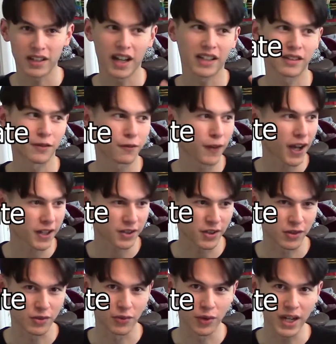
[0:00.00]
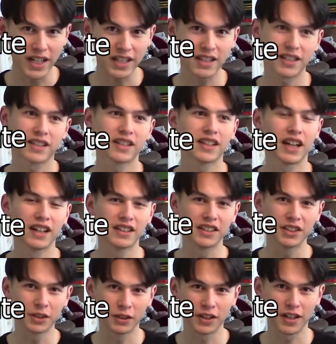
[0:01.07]
at the fastest rate and
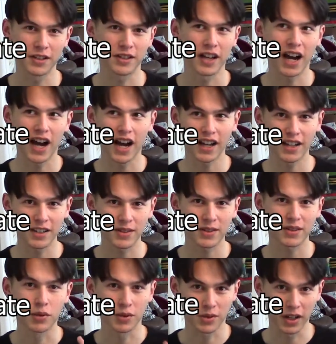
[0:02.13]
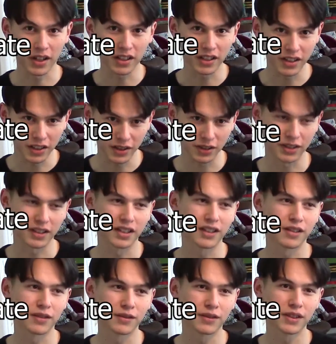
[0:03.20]
yield us the highest percent yield
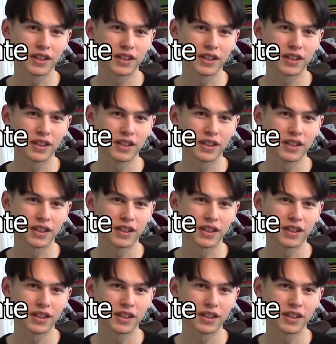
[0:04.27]
of